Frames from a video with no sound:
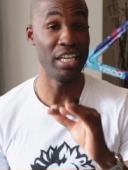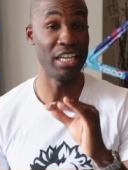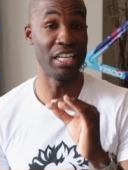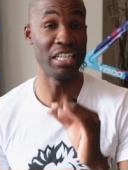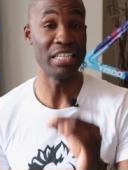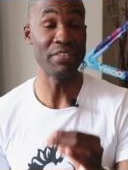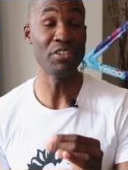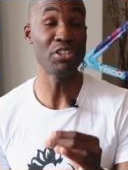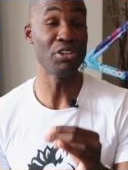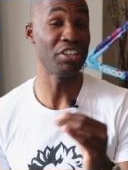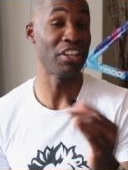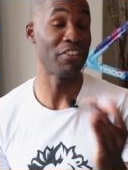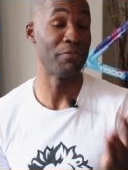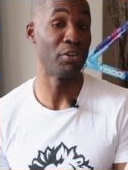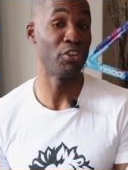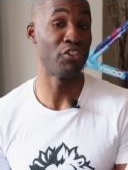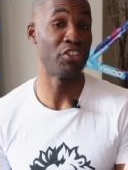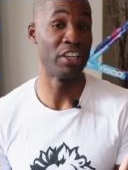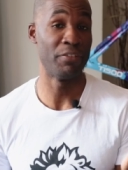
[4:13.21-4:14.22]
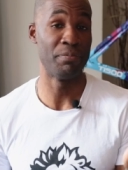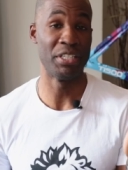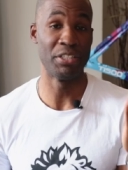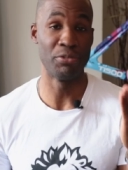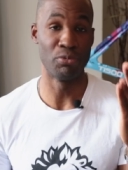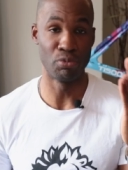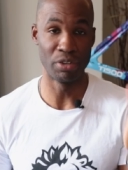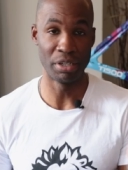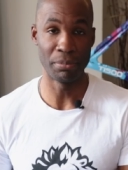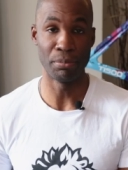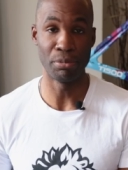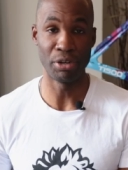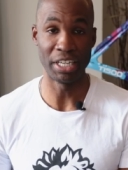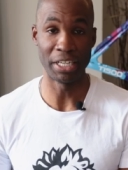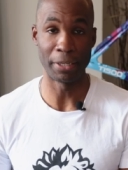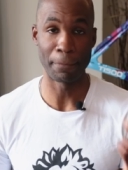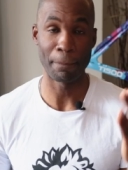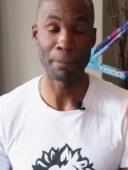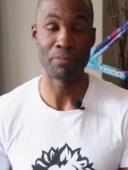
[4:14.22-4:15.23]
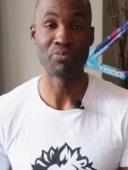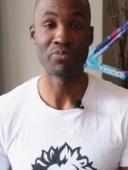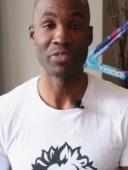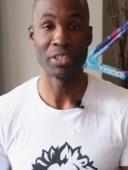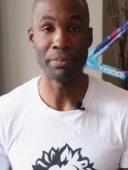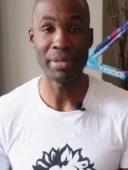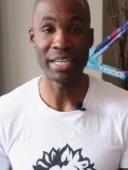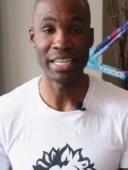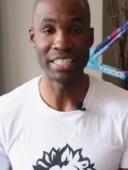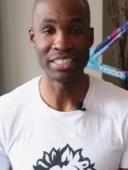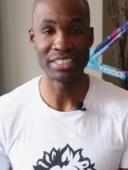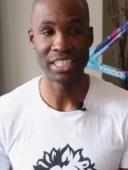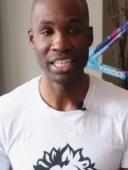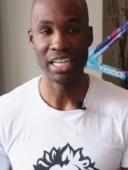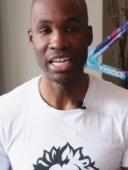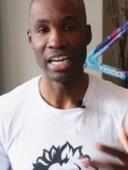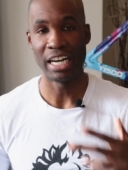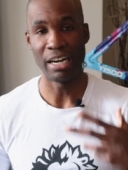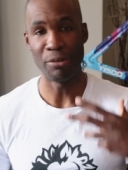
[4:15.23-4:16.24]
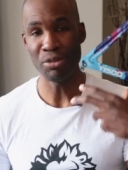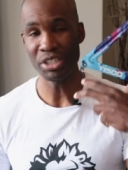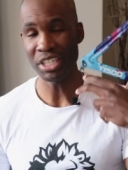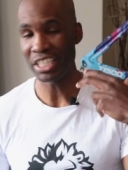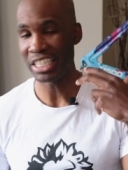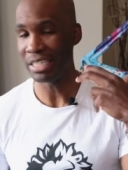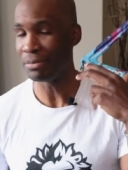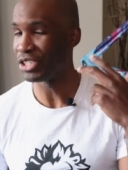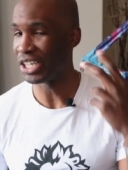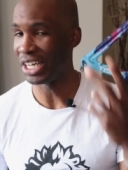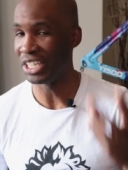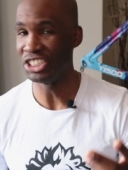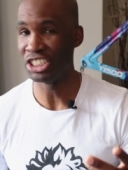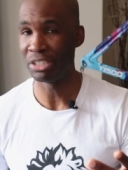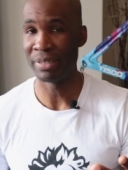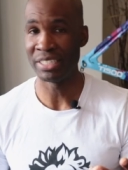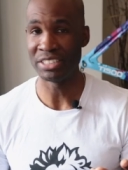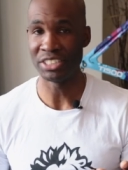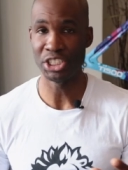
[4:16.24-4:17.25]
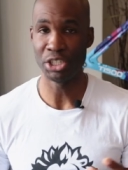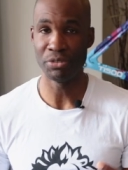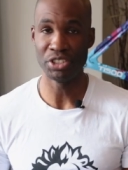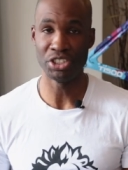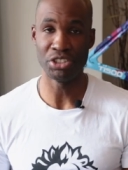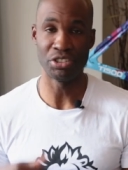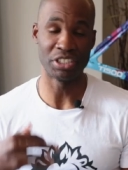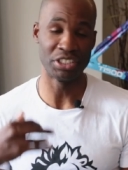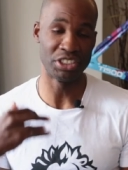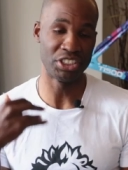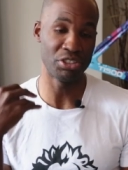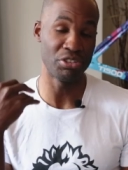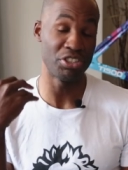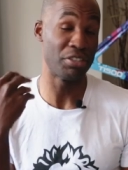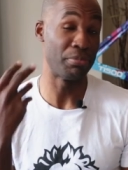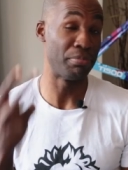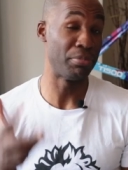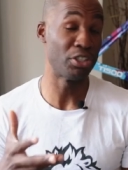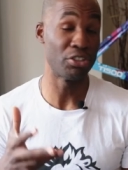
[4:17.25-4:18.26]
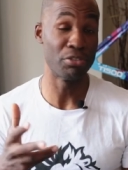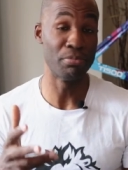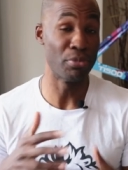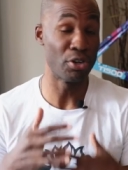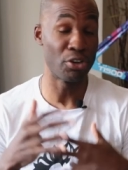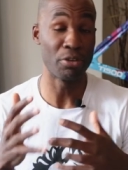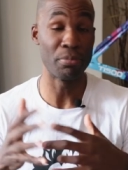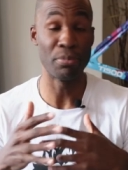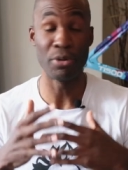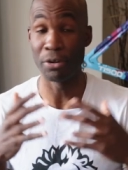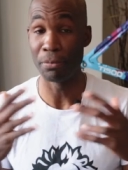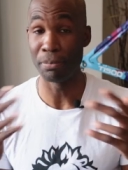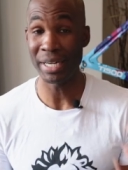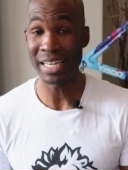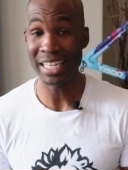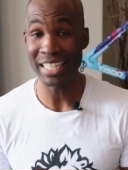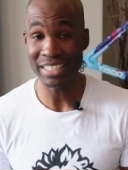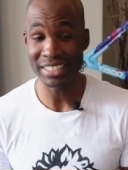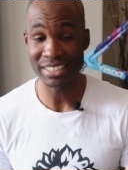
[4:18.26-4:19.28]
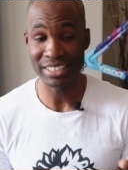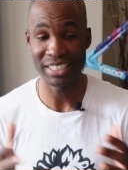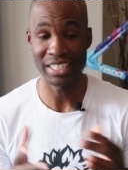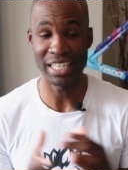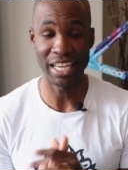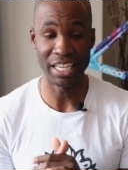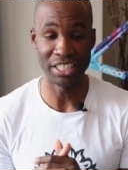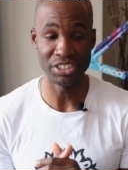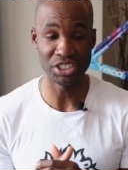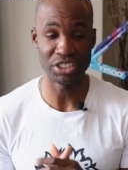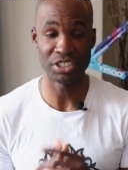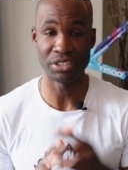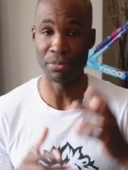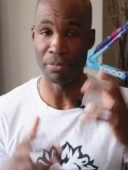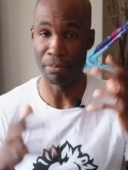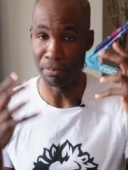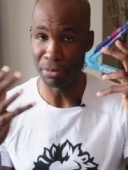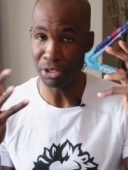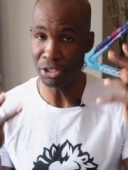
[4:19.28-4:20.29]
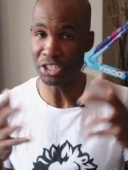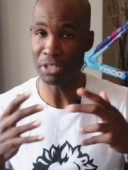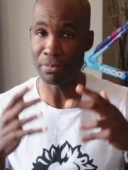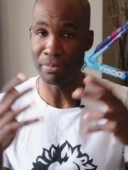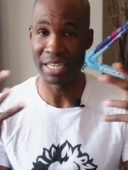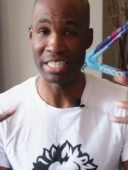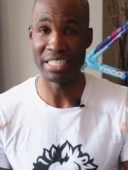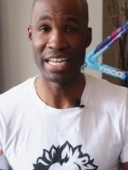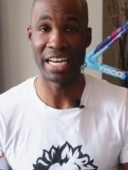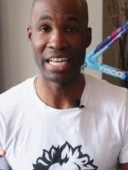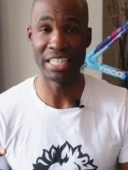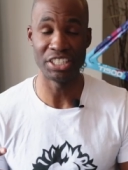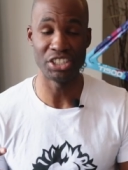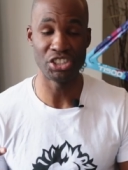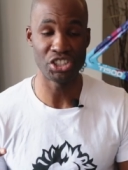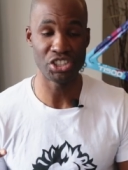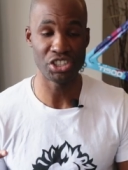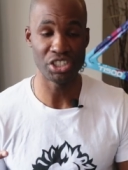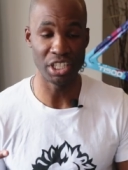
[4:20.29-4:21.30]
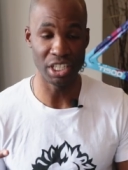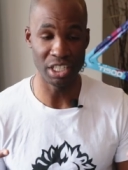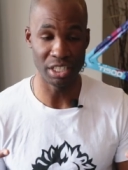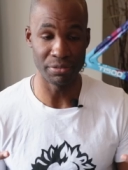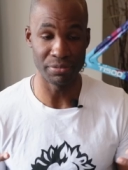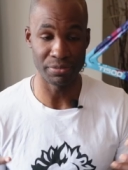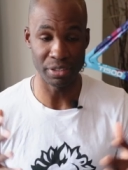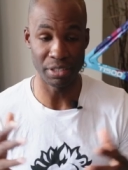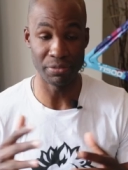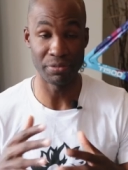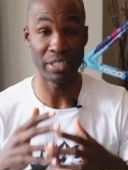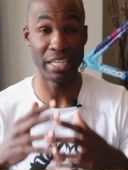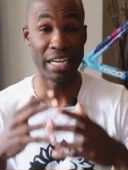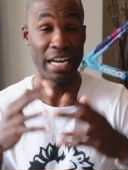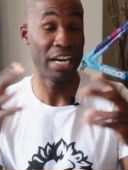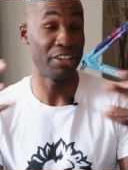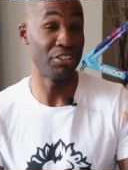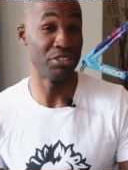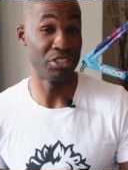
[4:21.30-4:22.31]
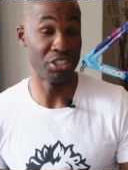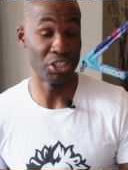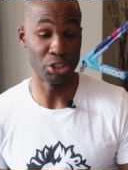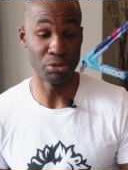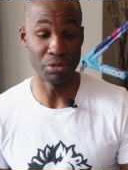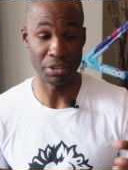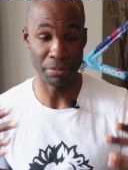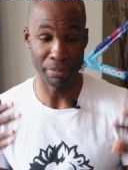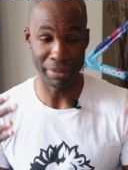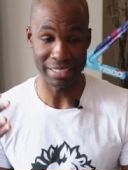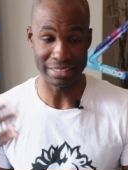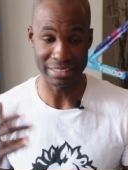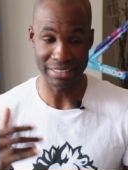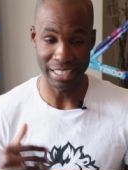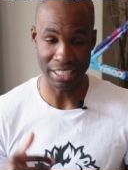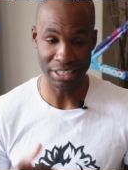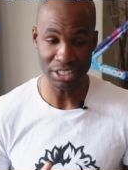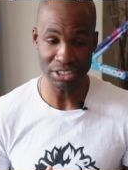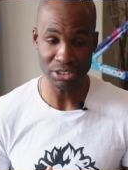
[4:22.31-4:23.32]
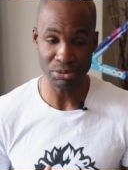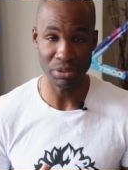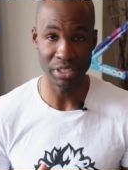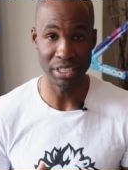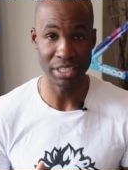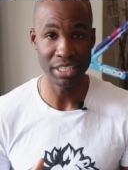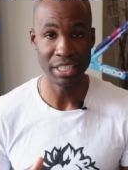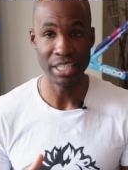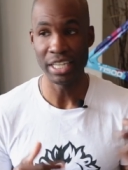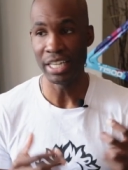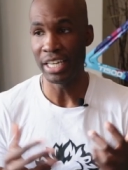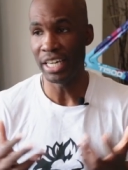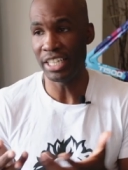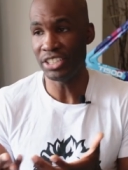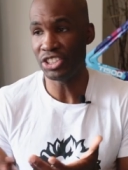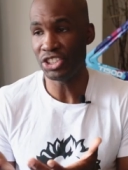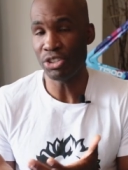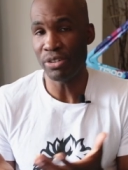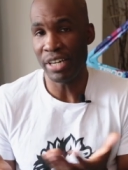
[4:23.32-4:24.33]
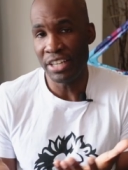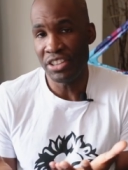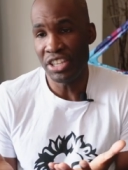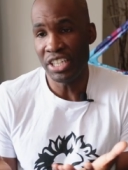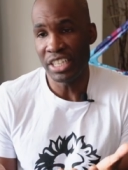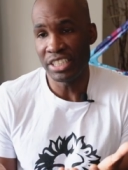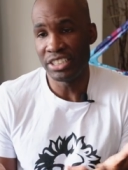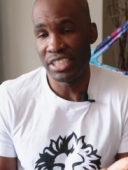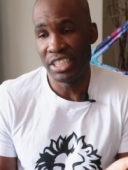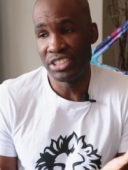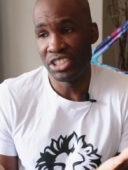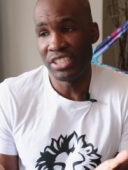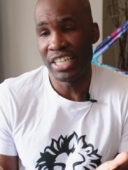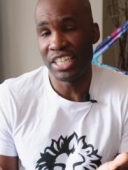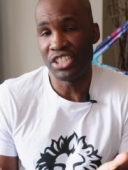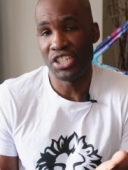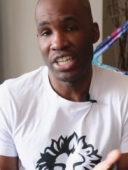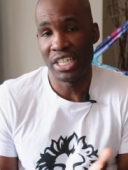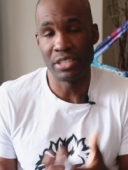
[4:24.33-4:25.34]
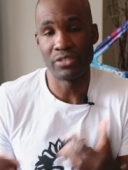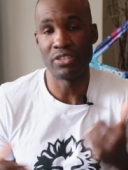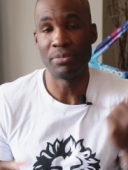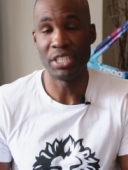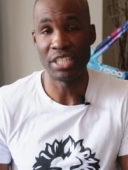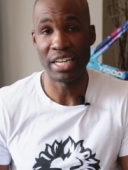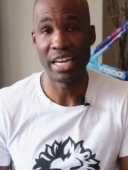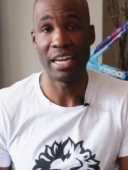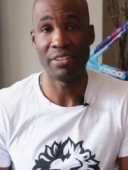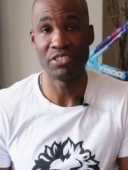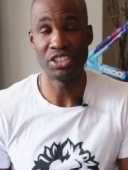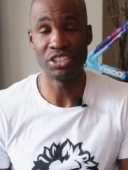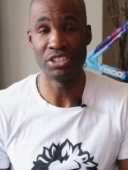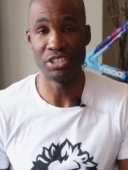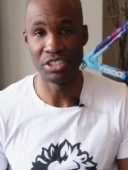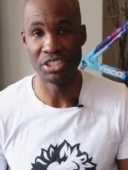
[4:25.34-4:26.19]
And even though they both have been rim brake bikes, I want to keep challenging myself to continue to build more and more bikes and just build up my knowledge of, of how to deal with bikes like this one. And so I think it's, it's a nice challenge for me to have to